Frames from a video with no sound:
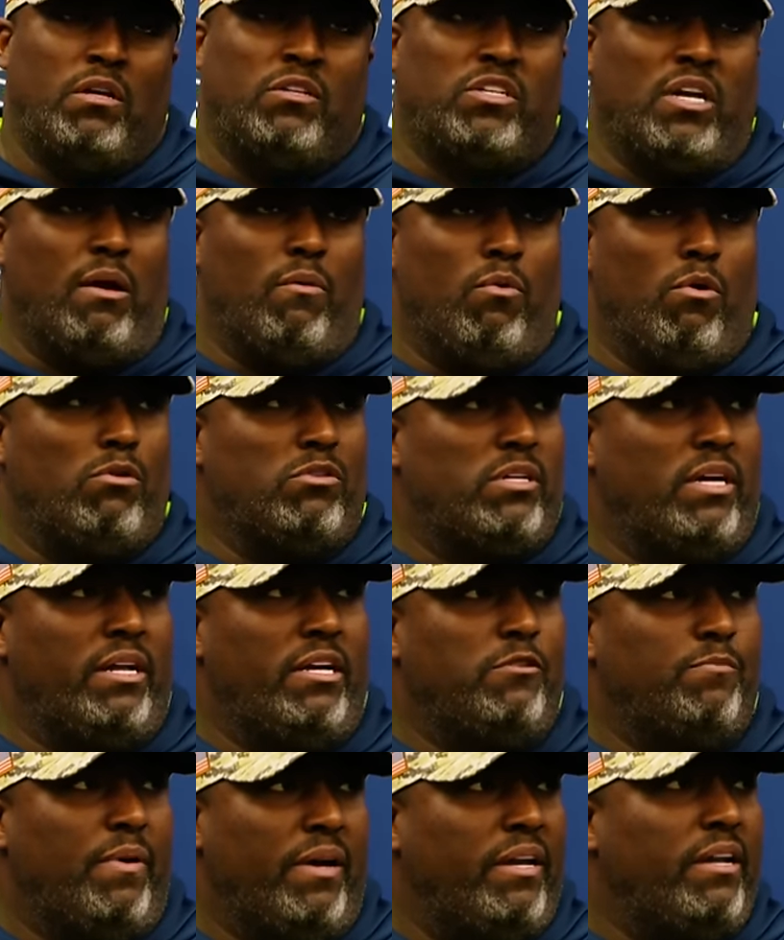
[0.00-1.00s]
same roles that
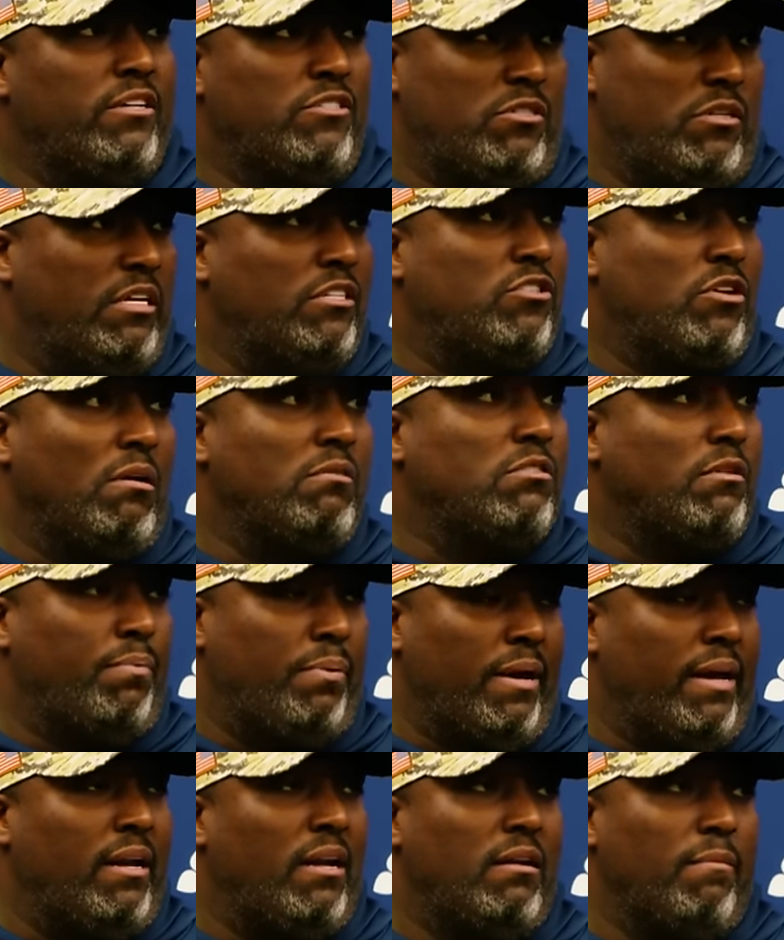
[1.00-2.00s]
he's been in terms of
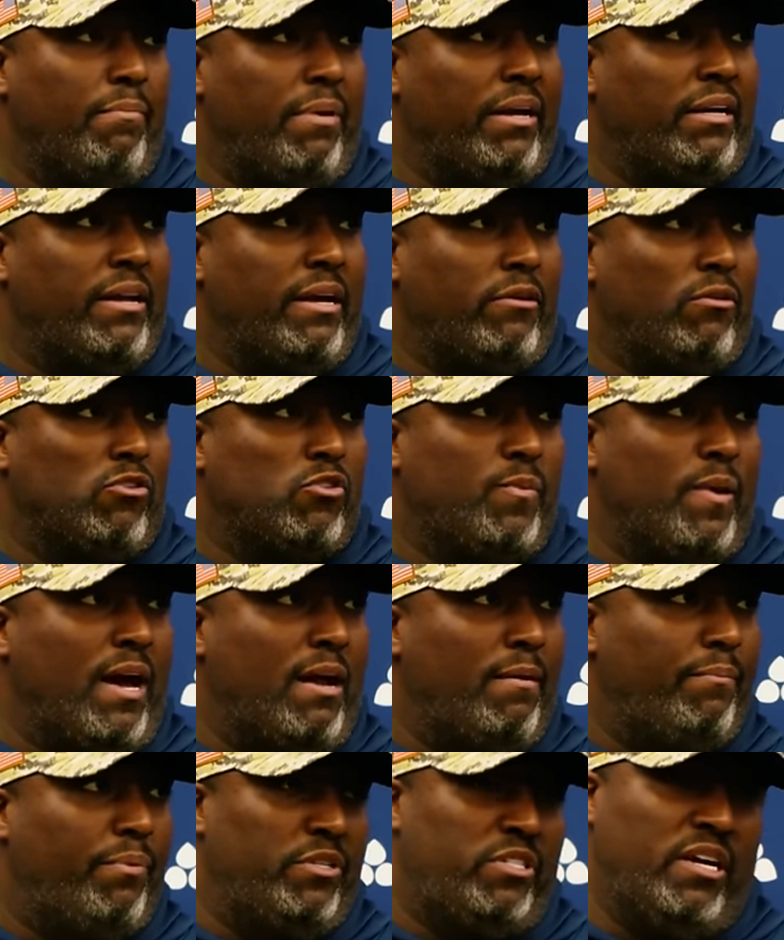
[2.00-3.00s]
playing in the big nickel
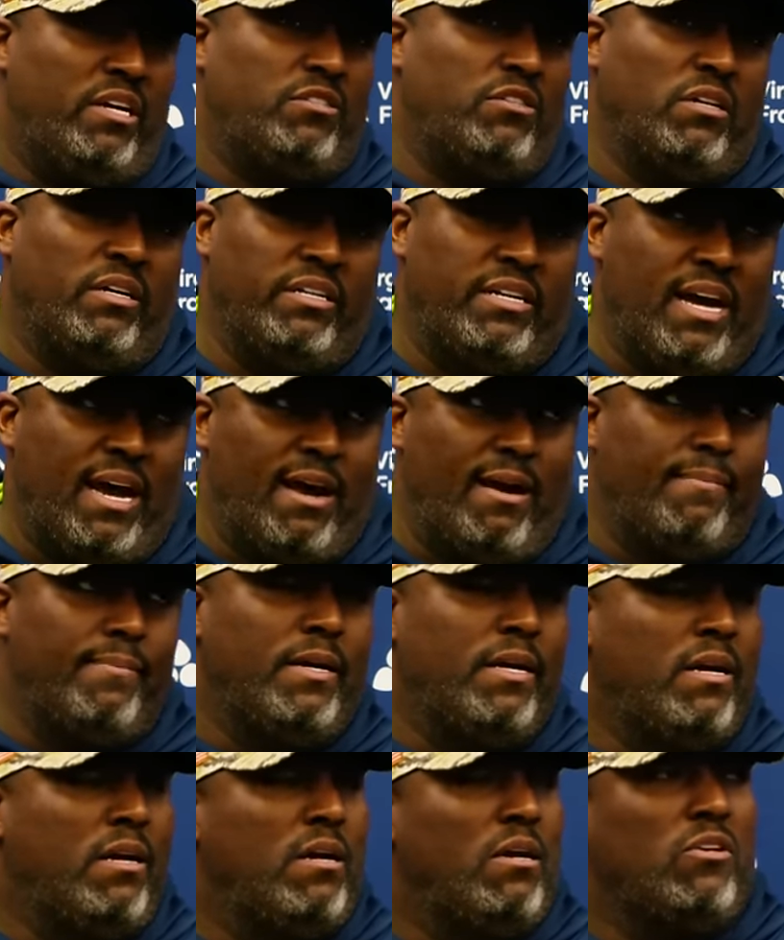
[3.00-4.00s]
spot and potentially dime.
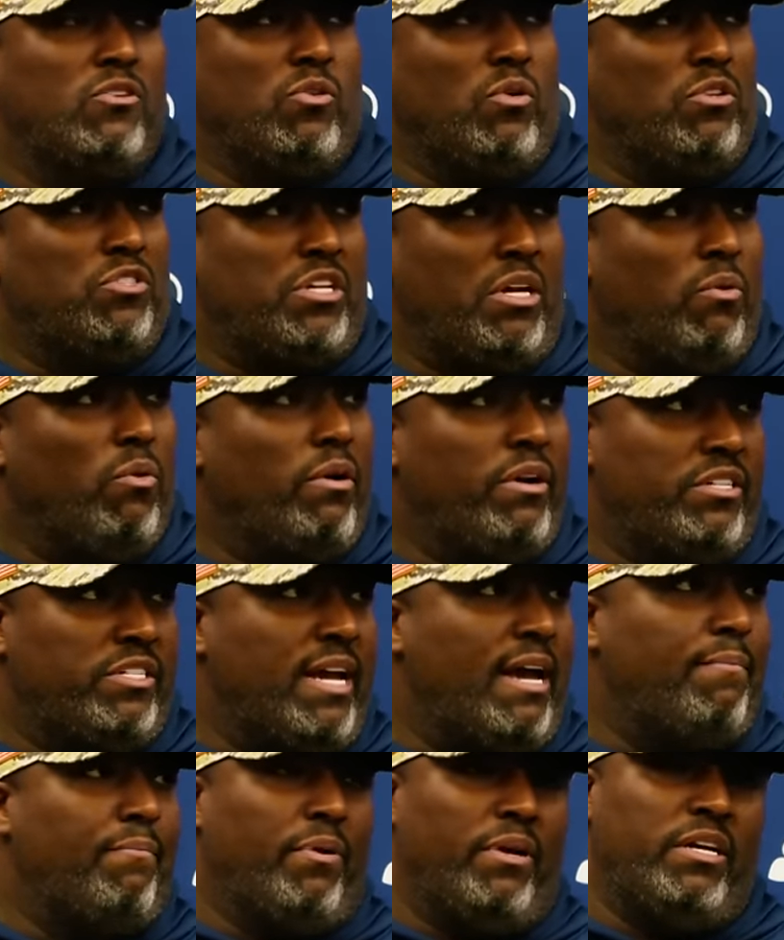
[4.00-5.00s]
So we'll see where he's
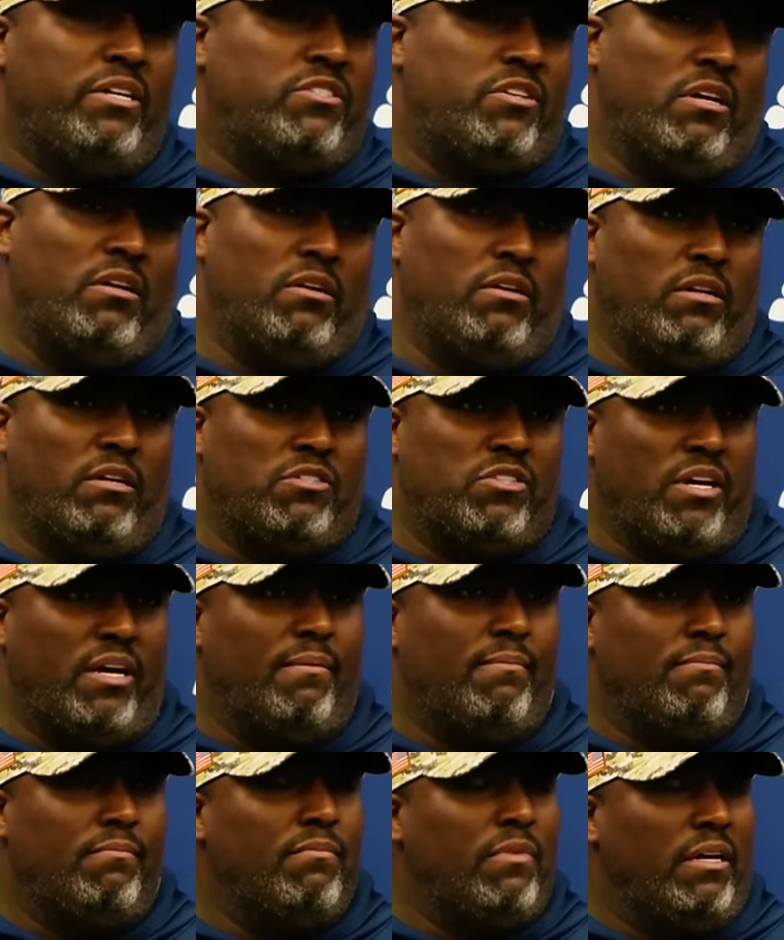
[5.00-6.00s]
at, but he's still in the
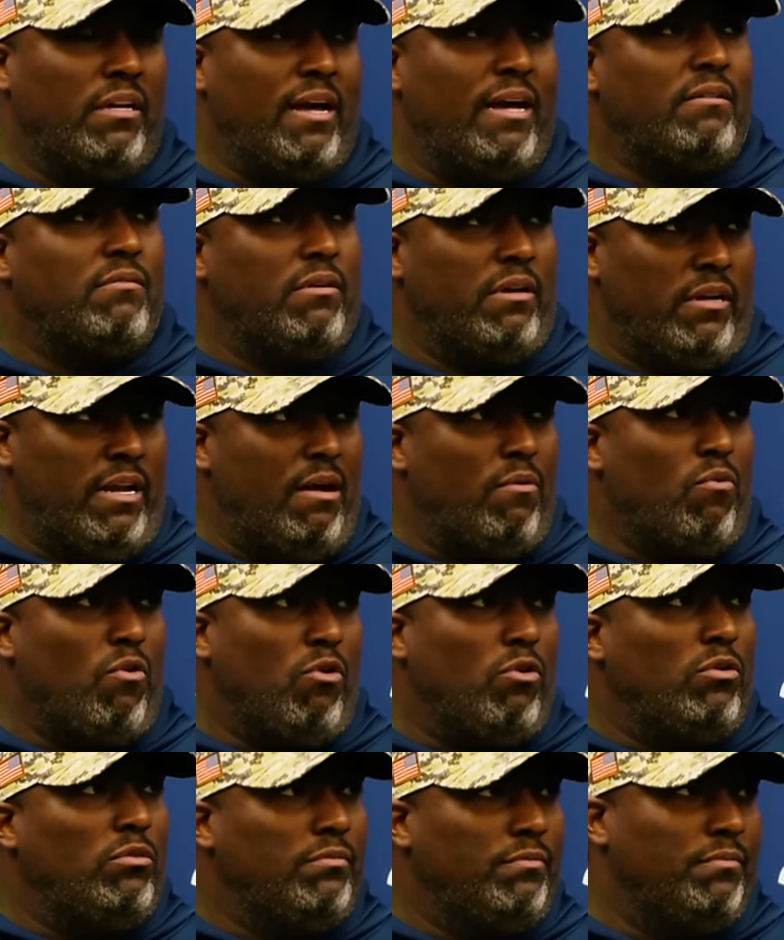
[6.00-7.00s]
same in that in that
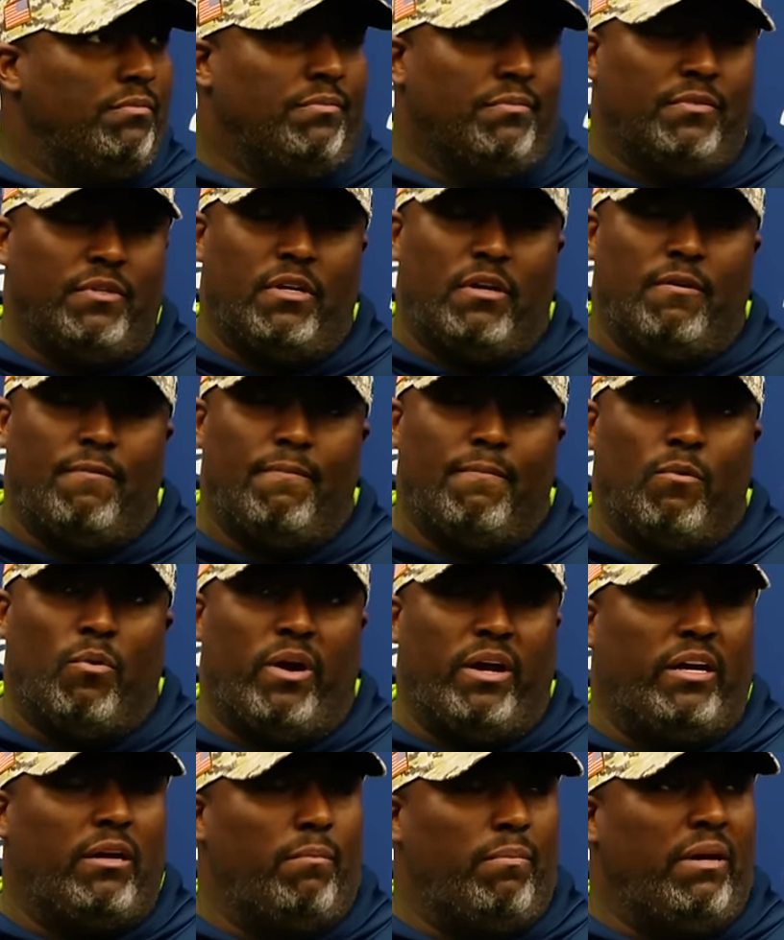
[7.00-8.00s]
role, you know,
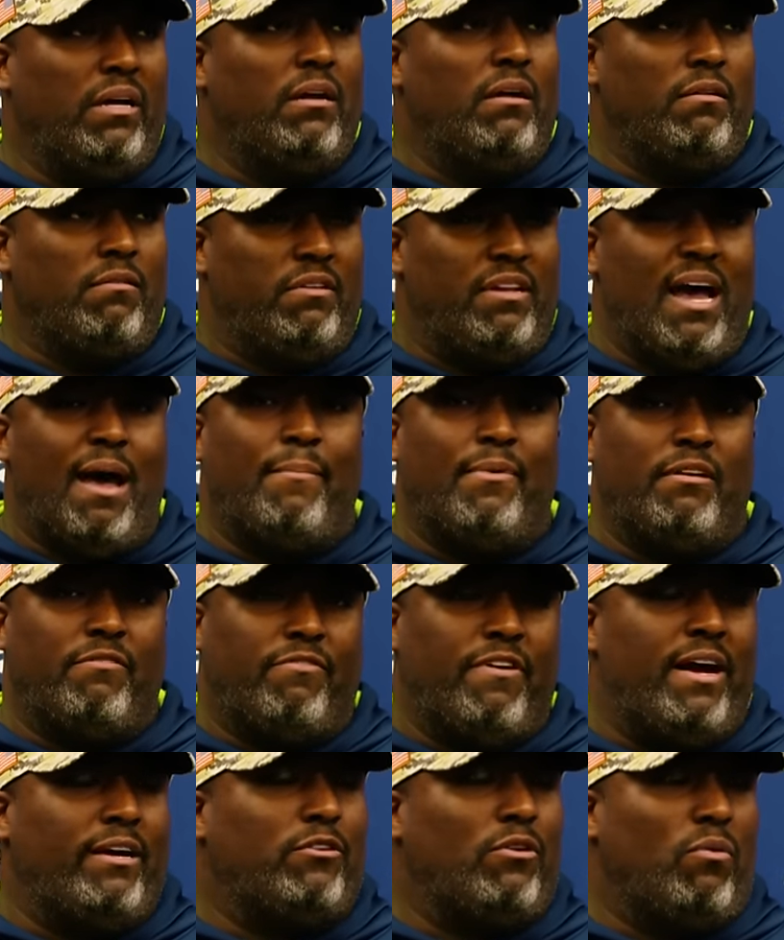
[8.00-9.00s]
where he can be a dominant
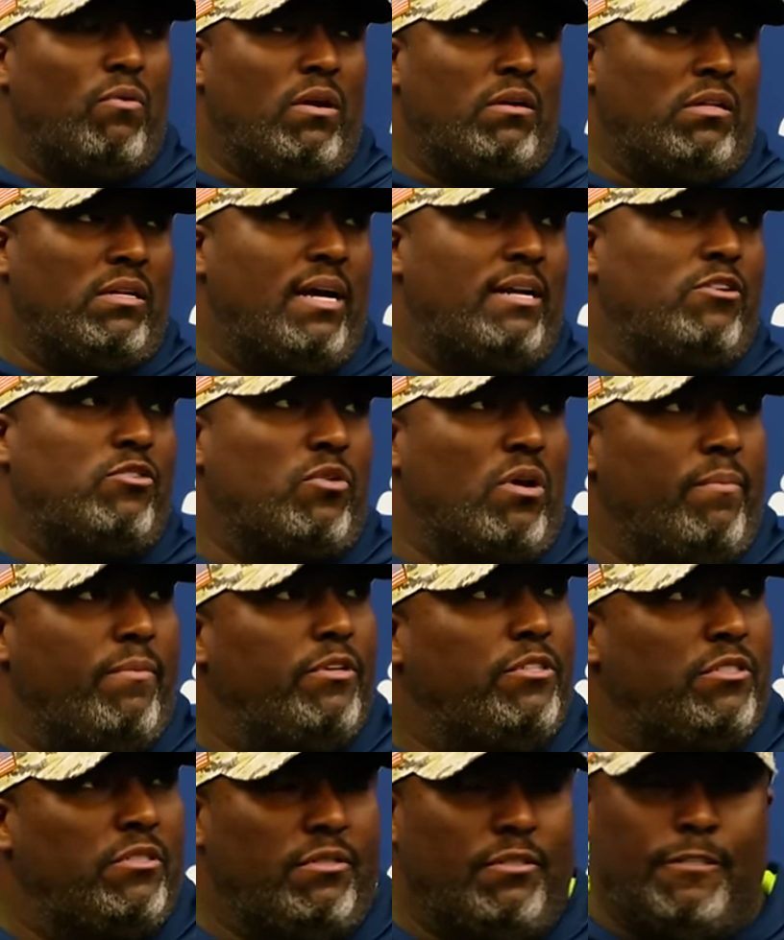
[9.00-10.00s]
factor around the line of
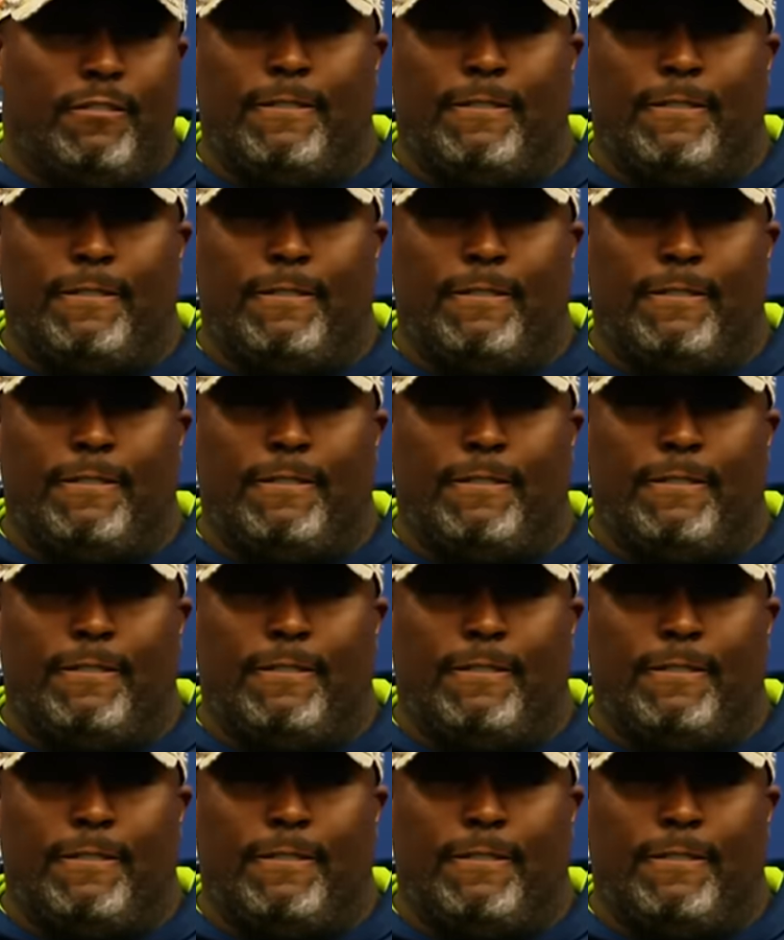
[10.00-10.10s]
scrimmage.